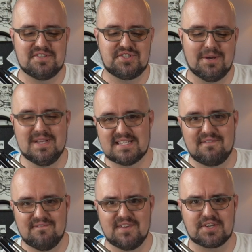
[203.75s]
Chumlee's
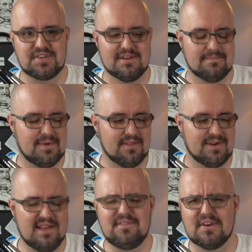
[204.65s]
conviction, by the
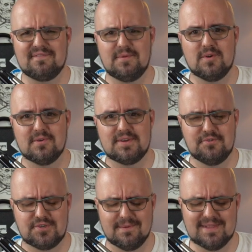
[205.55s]
way, if you're not familiar with
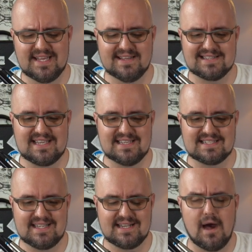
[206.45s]
who Chumlee is, he
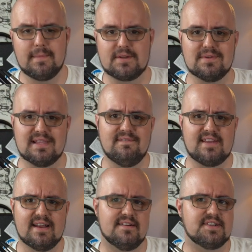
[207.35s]
is the comic
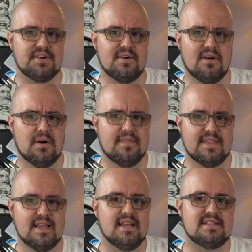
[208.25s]
relief character on
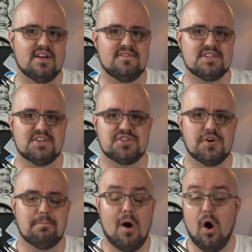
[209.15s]
the television
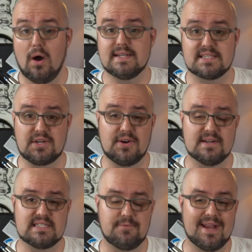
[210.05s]
show Pawn
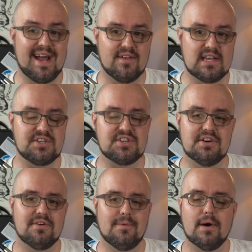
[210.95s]
Stars, the reality
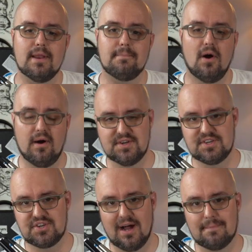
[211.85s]
show about a pawn
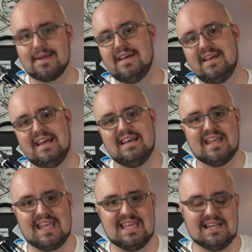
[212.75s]
shop
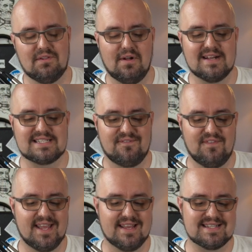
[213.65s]
in Las
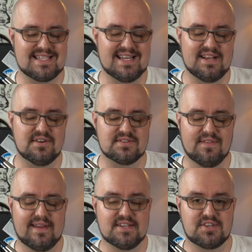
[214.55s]
Vegas that airs
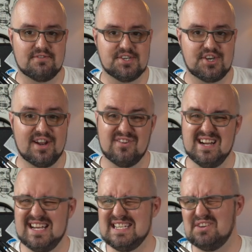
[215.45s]
on the History Channel.
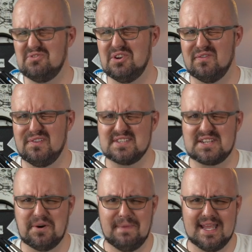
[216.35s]
Don't know if they're
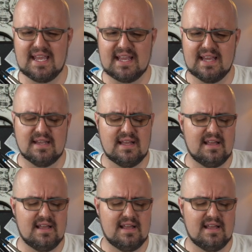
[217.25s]
still making it.